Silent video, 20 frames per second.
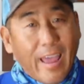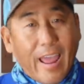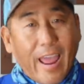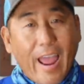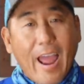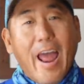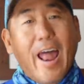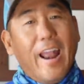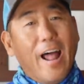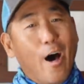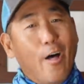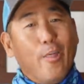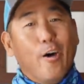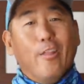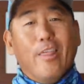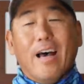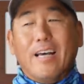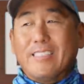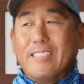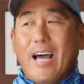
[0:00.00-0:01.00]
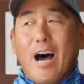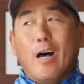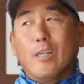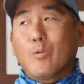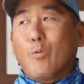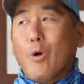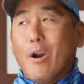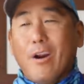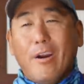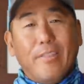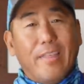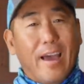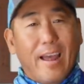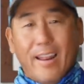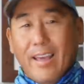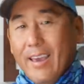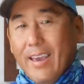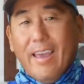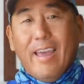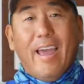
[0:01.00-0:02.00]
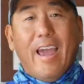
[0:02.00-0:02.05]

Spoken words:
And although that sounds weird that,